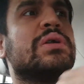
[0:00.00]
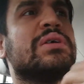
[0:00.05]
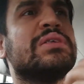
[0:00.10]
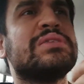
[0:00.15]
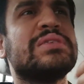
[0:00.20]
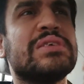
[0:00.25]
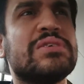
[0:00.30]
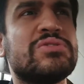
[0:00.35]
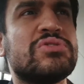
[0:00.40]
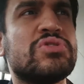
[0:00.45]

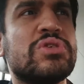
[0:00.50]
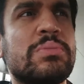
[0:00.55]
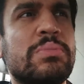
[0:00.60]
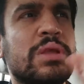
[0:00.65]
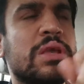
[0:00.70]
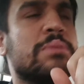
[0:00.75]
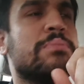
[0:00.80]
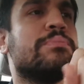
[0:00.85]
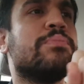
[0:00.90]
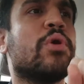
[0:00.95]
it's
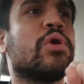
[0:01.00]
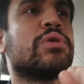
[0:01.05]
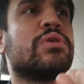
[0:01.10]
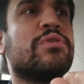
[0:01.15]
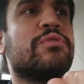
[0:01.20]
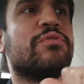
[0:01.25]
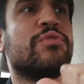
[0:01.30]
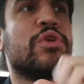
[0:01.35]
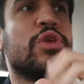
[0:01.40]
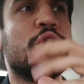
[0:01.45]
extremely
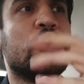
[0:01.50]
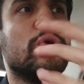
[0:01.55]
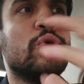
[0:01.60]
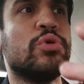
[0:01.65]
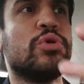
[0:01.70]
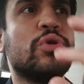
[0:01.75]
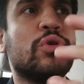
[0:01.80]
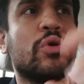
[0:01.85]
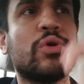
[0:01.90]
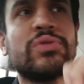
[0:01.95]
important for you
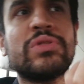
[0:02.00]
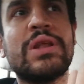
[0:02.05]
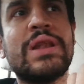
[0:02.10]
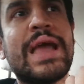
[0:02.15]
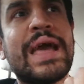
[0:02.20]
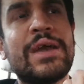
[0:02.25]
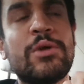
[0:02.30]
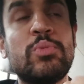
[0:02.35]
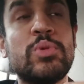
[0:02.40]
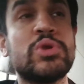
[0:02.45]
to know the
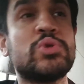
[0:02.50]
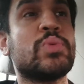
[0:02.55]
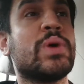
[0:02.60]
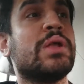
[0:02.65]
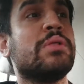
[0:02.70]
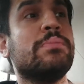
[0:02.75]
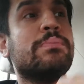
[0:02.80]
language well,